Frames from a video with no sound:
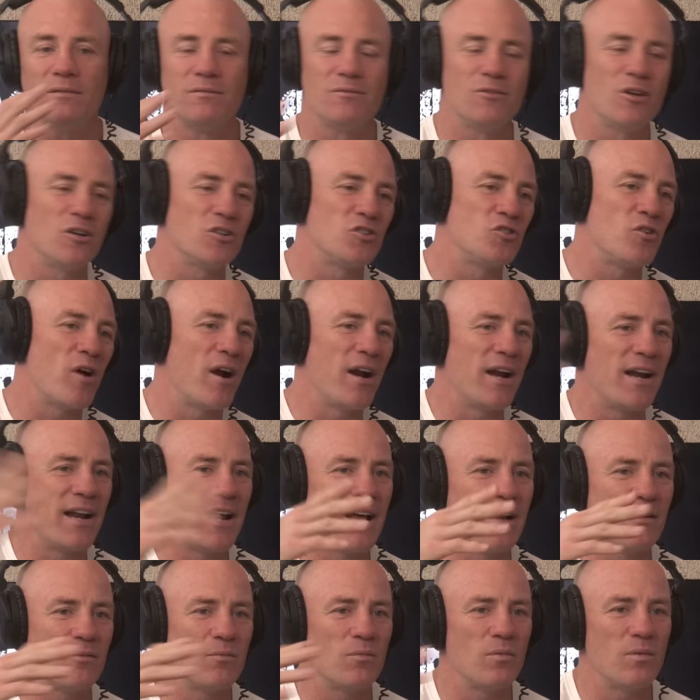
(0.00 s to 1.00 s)
not training
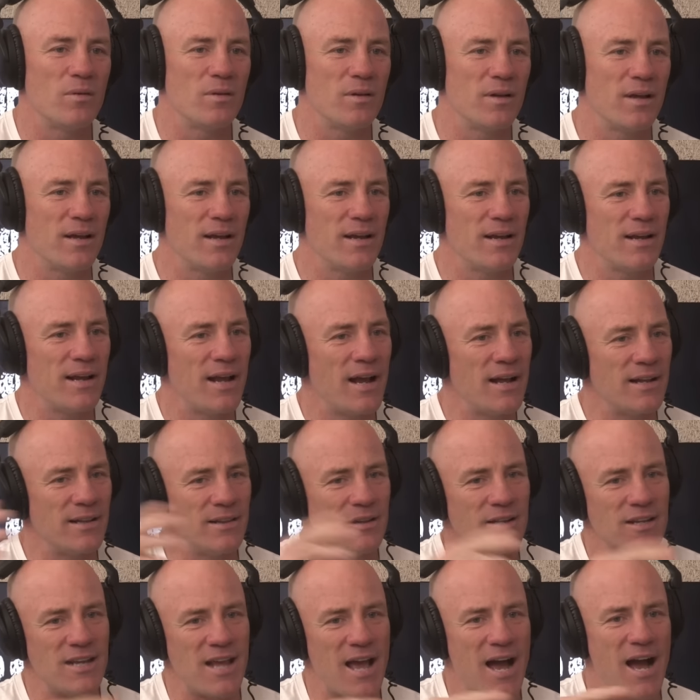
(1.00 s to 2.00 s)
out,
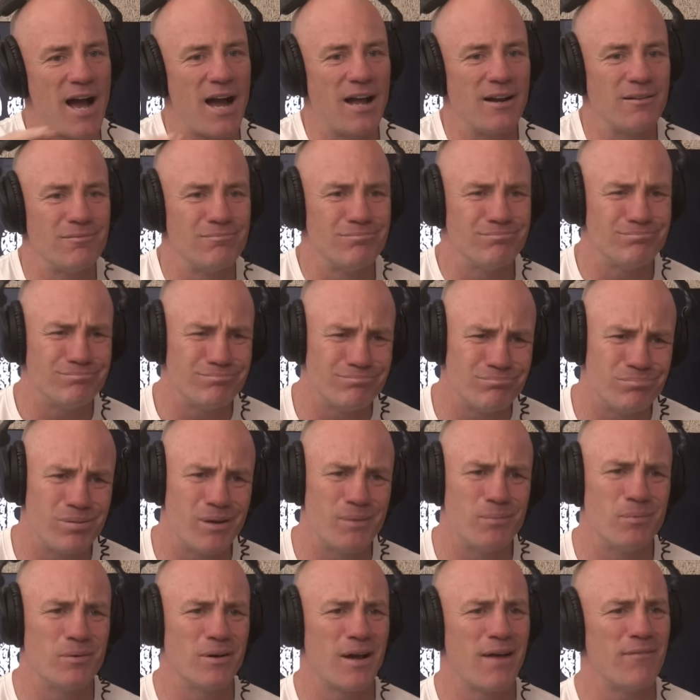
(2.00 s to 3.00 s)
in the yard.
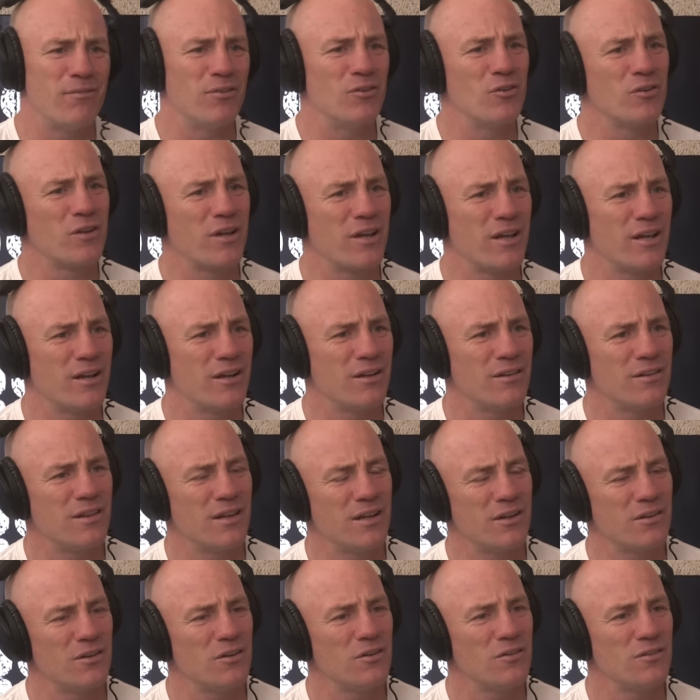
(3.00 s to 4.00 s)
People have a look here and
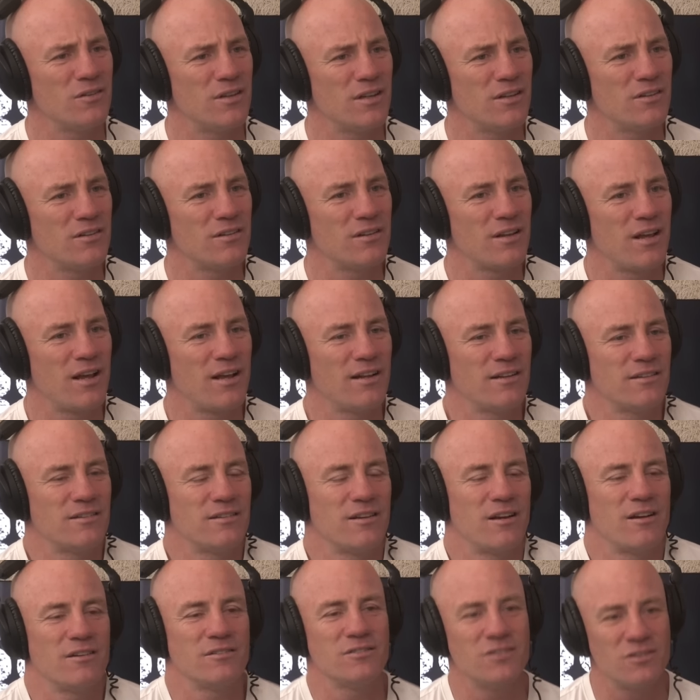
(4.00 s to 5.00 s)
think, who's this cunt?
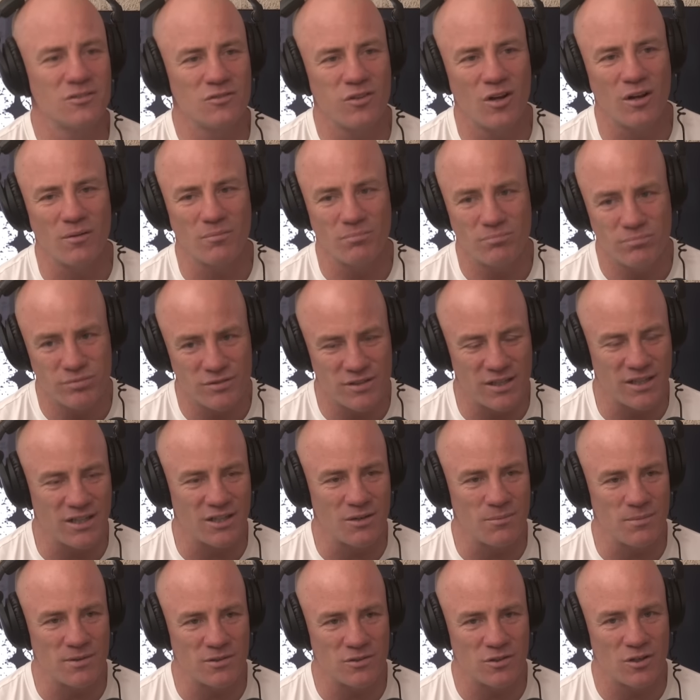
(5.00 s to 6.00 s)
So I was just like
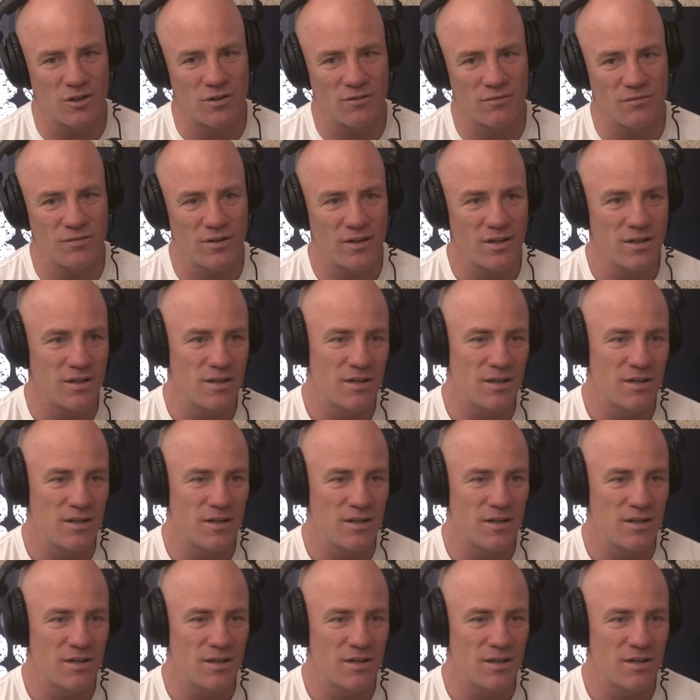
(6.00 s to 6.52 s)
sticking to myself.